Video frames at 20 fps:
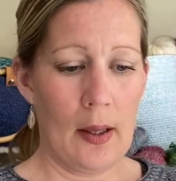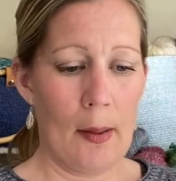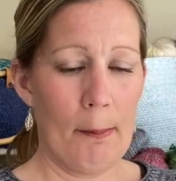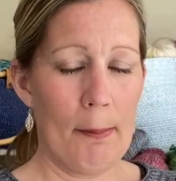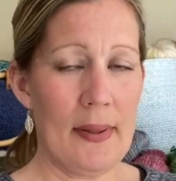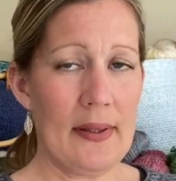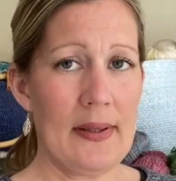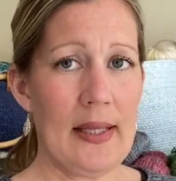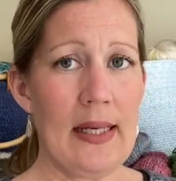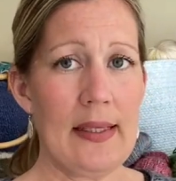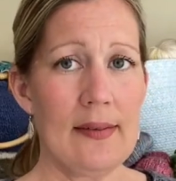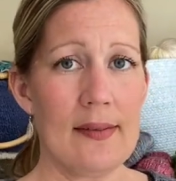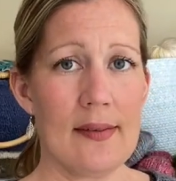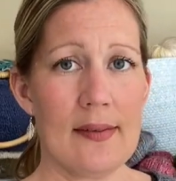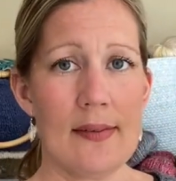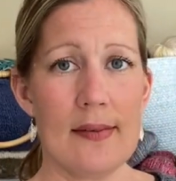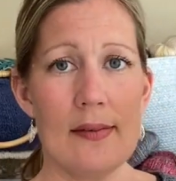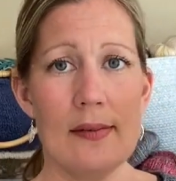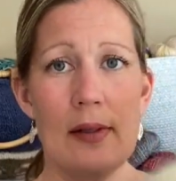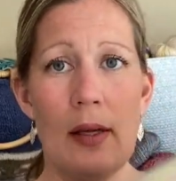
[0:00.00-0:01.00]
But
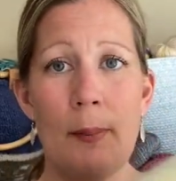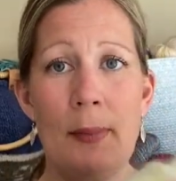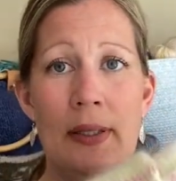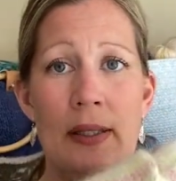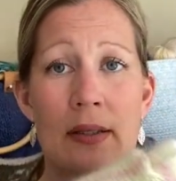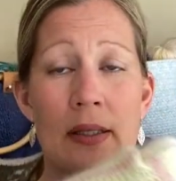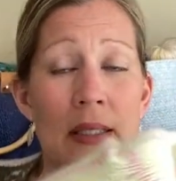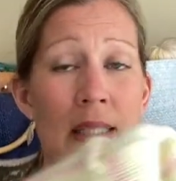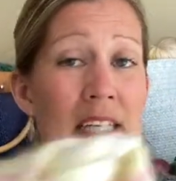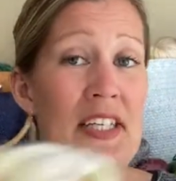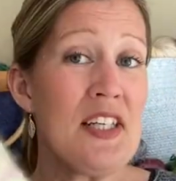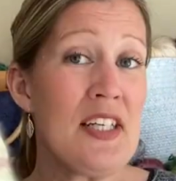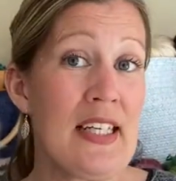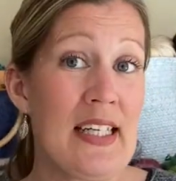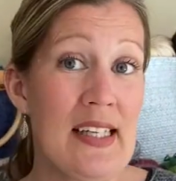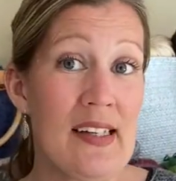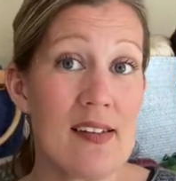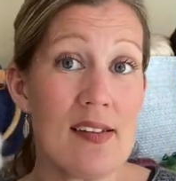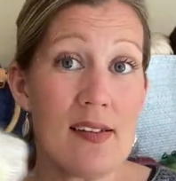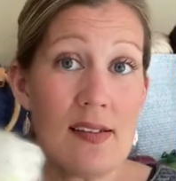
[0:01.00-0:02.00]
that's, I mean, the
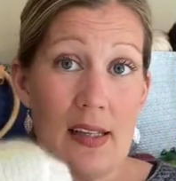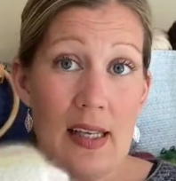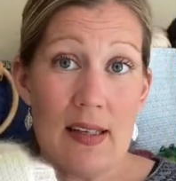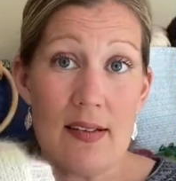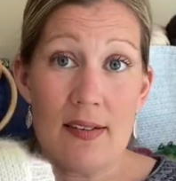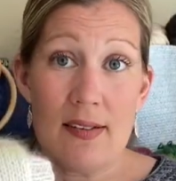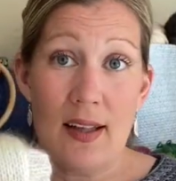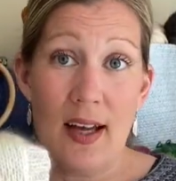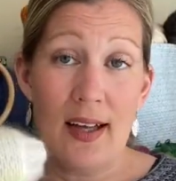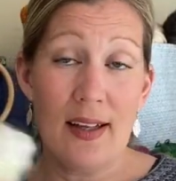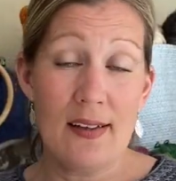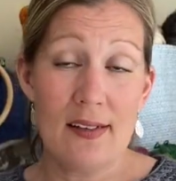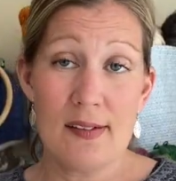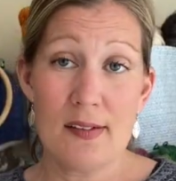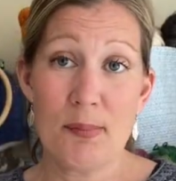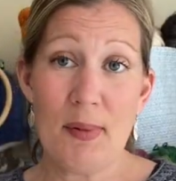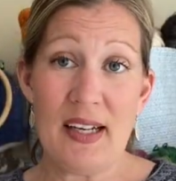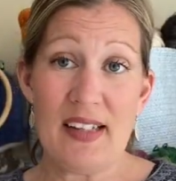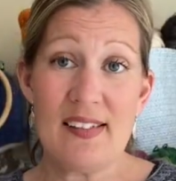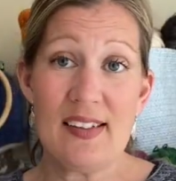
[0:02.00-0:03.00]
knitting is done. It's
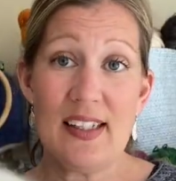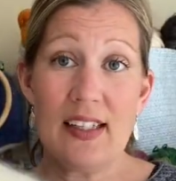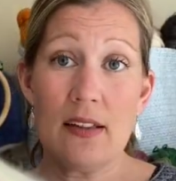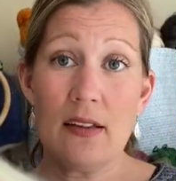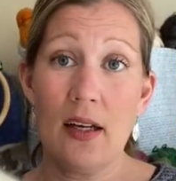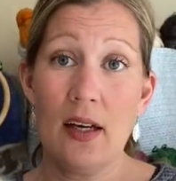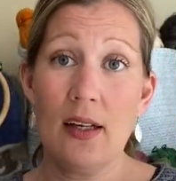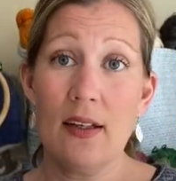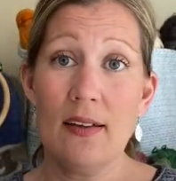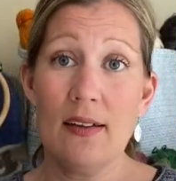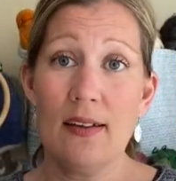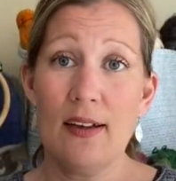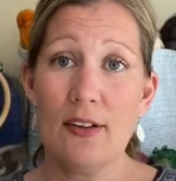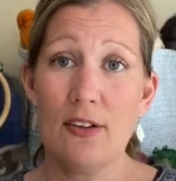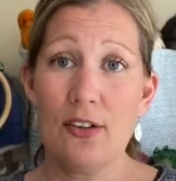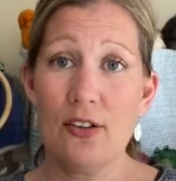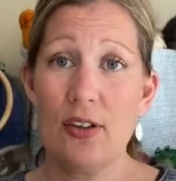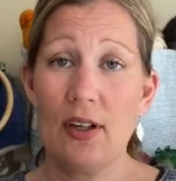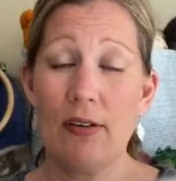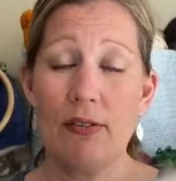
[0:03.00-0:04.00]
basically done. I
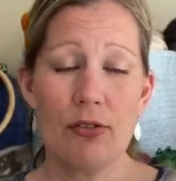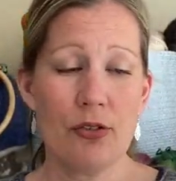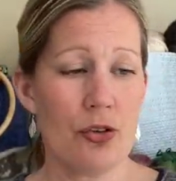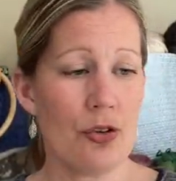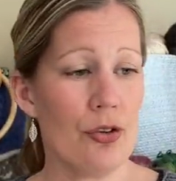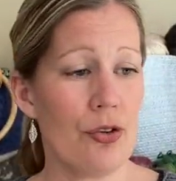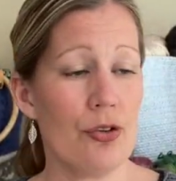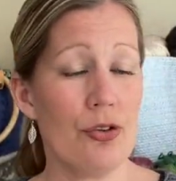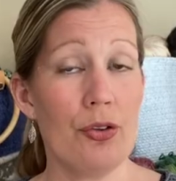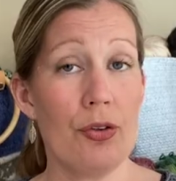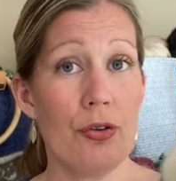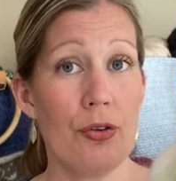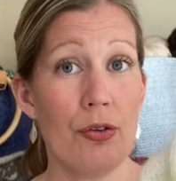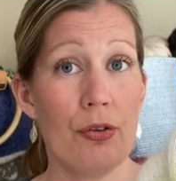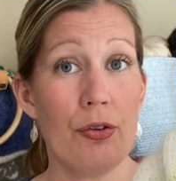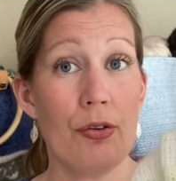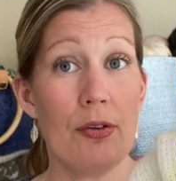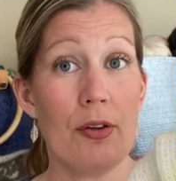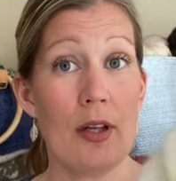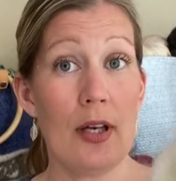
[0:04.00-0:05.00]
just have to
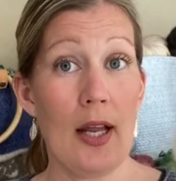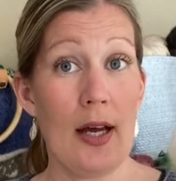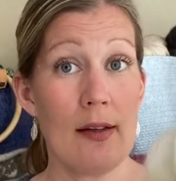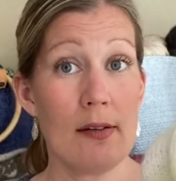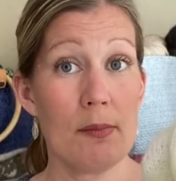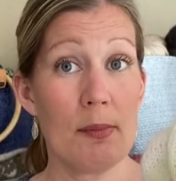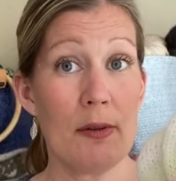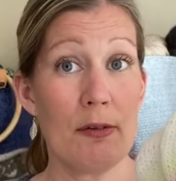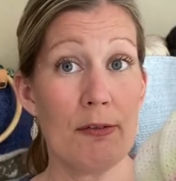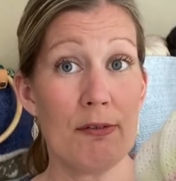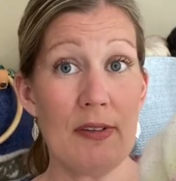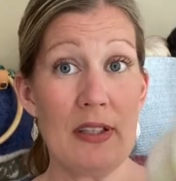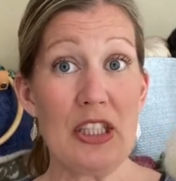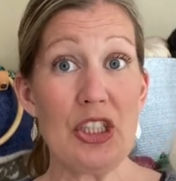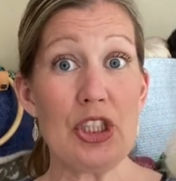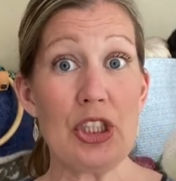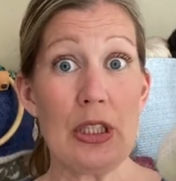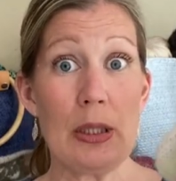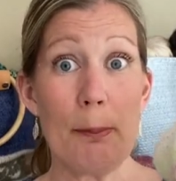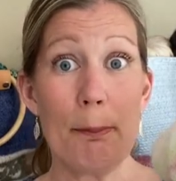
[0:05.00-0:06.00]
do the last bit of
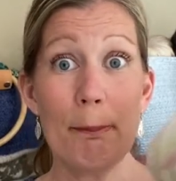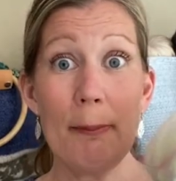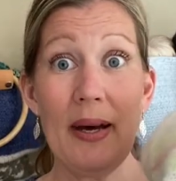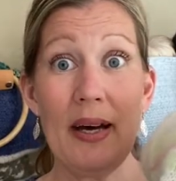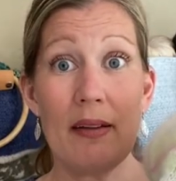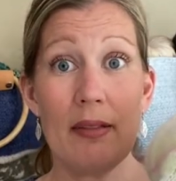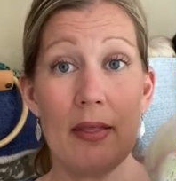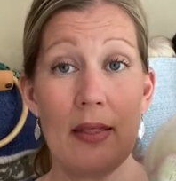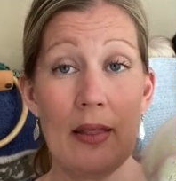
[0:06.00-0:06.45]
finishing, but